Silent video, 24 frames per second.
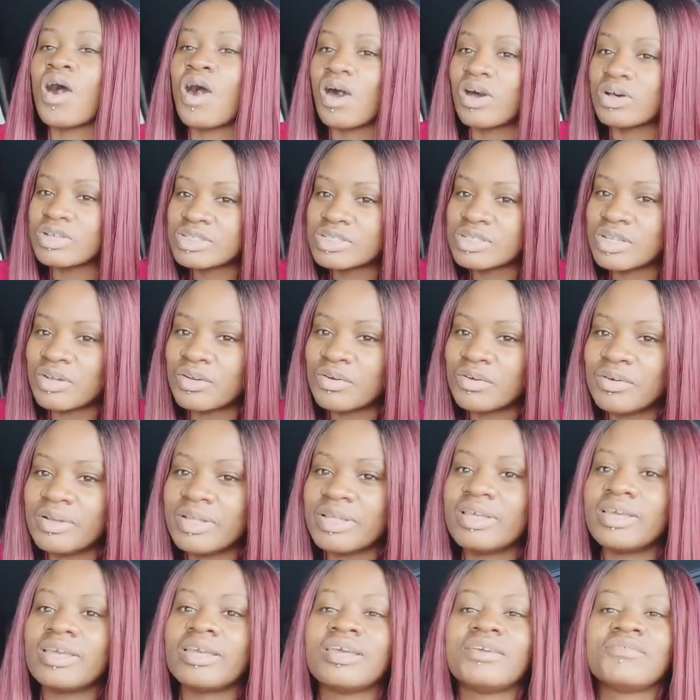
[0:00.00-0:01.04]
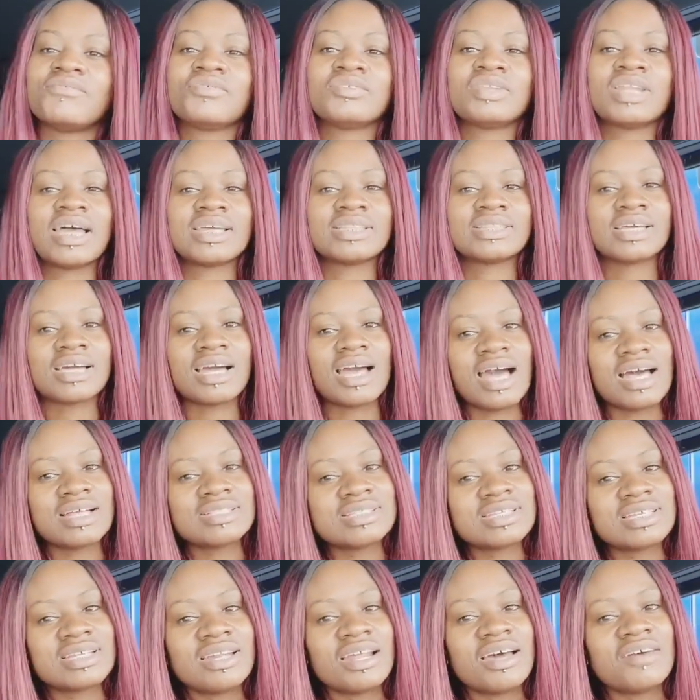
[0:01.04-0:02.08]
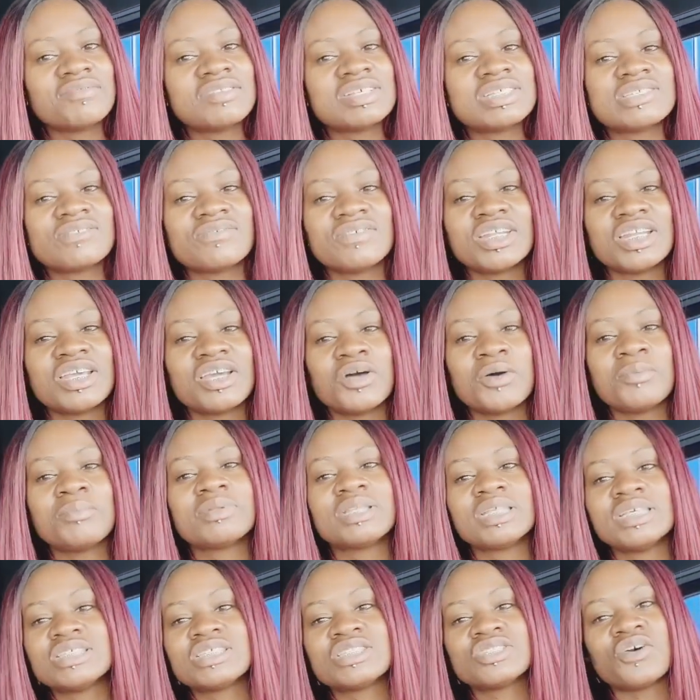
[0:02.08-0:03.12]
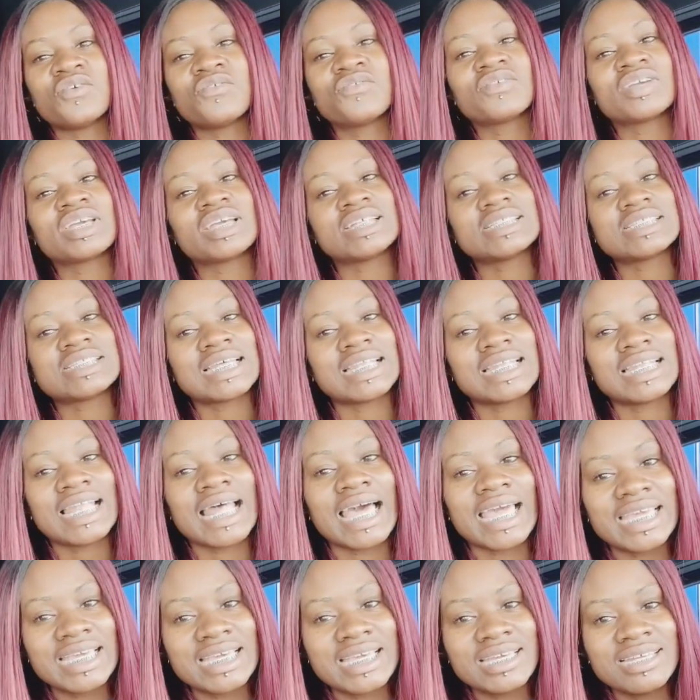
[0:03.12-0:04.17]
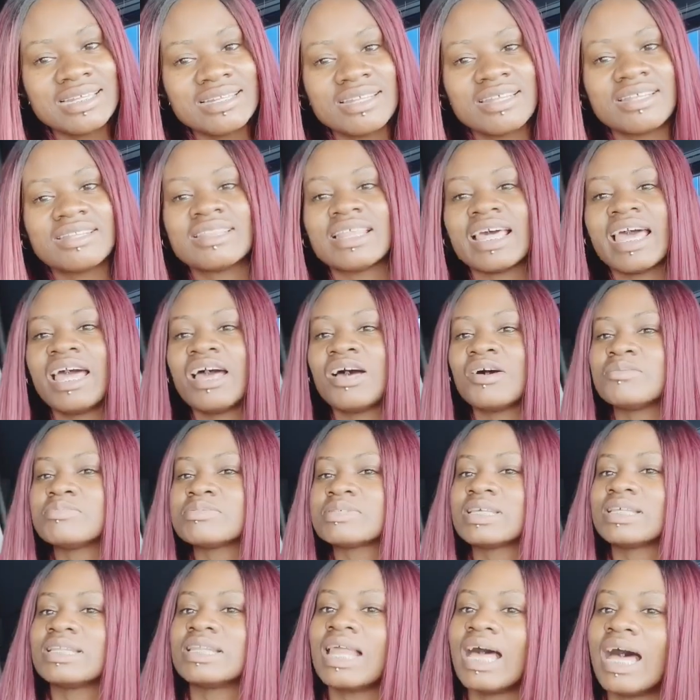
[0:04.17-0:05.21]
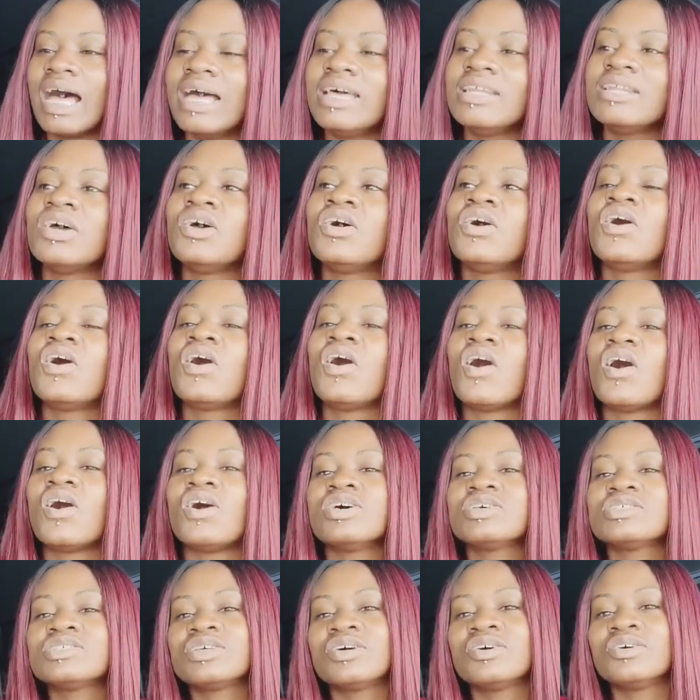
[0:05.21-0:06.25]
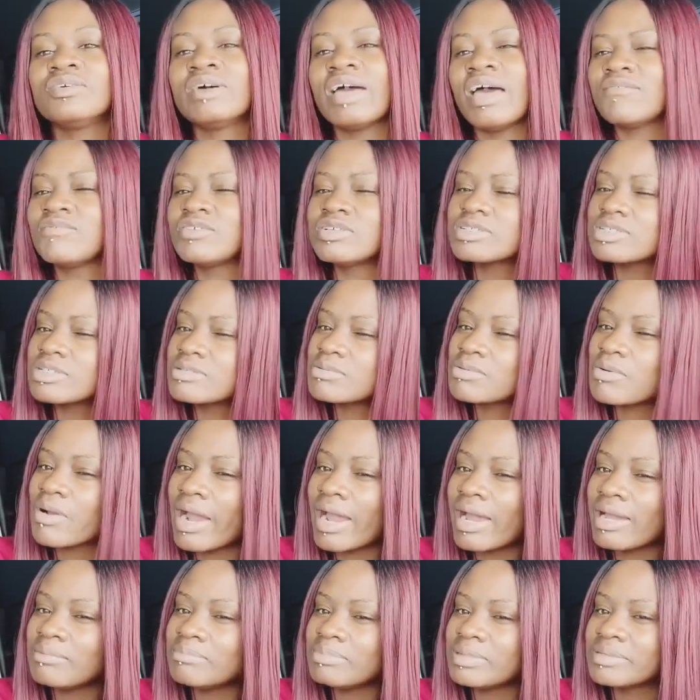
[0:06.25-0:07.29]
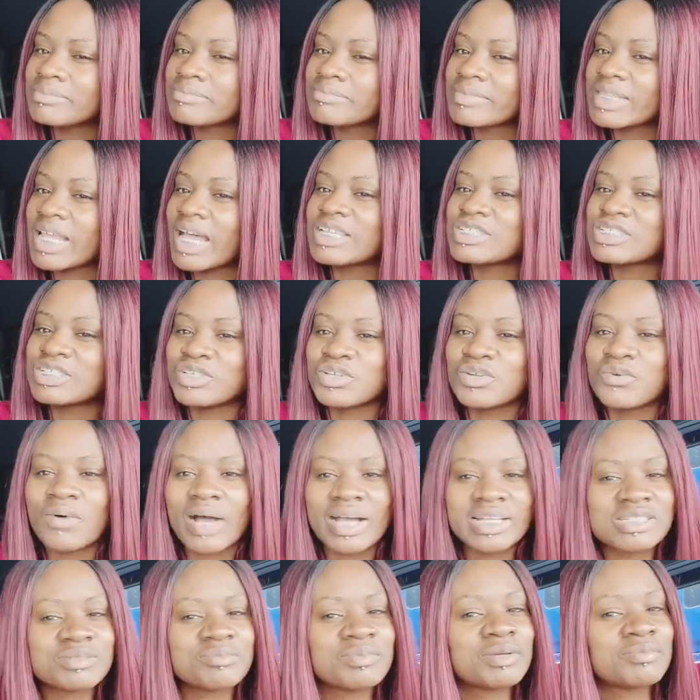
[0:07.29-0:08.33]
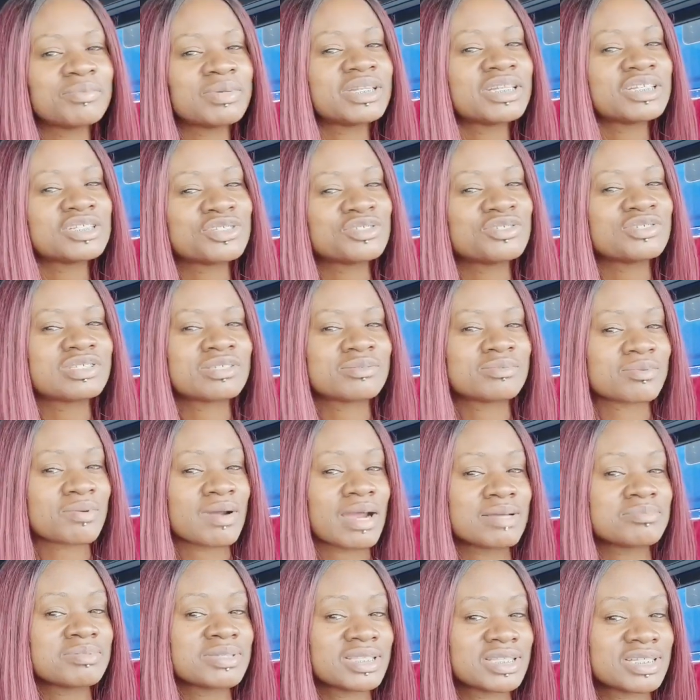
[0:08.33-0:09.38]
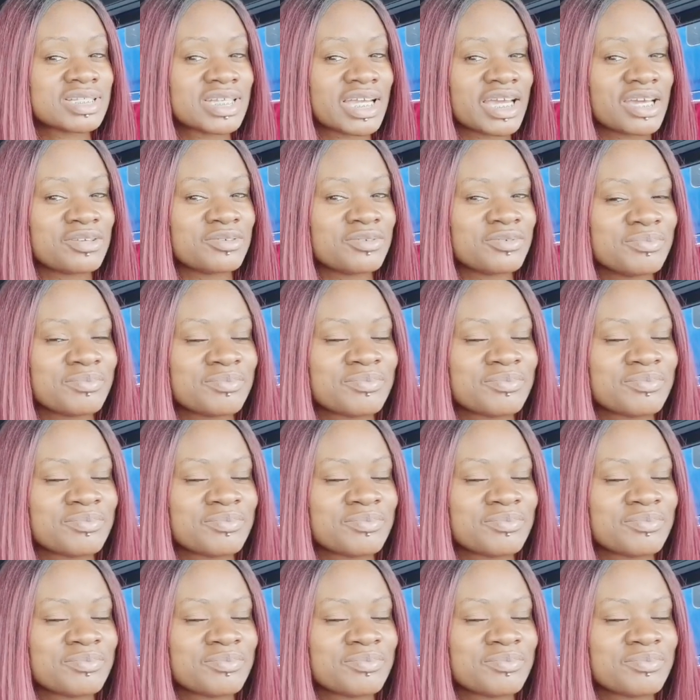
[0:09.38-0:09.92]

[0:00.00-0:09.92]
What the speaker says: Also, if you like the content of this video, please don't forget to like it. That helps a lot. Also, have you subscribed? I see you watching me, but did you subscribe to the channel?